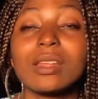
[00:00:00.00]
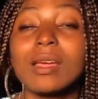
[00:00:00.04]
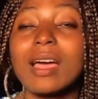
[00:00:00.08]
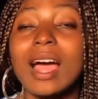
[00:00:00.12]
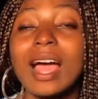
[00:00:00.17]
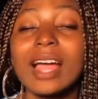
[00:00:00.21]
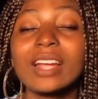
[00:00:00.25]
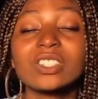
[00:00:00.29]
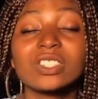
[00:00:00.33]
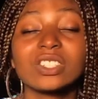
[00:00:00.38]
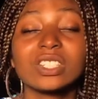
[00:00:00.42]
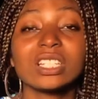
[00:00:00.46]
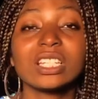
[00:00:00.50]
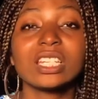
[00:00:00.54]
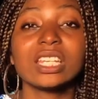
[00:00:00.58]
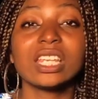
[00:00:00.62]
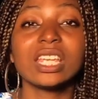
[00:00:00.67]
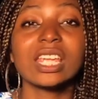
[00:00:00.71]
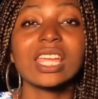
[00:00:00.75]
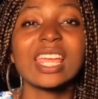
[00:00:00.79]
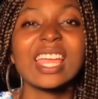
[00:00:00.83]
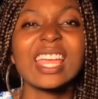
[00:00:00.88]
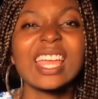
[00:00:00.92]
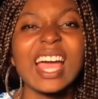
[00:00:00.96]
Actually,
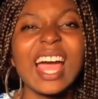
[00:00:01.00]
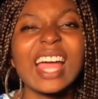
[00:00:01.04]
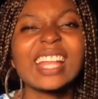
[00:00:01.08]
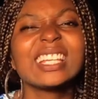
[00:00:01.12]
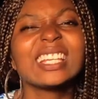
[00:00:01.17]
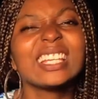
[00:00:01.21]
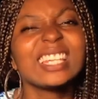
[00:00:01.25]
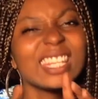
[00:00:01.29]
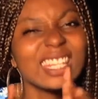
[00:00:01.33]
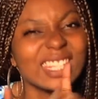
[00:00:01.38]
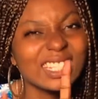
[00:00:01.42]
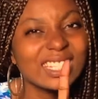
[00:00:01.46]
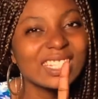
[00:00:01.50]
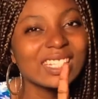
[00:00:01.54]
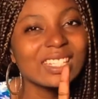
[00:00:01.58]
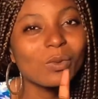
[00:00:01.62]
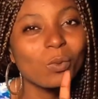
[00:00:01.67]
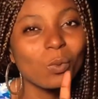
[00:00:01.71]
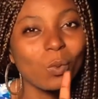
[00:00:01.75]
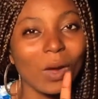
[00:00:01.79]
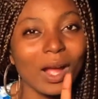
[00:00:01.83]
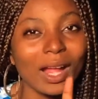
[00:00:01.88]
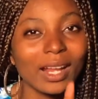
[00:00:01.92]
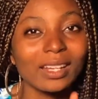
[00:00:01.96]
at least
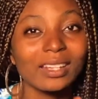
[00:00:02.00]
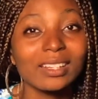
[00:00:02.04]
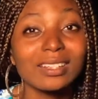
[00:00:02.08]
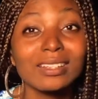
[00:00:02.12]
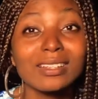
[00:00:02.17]
one.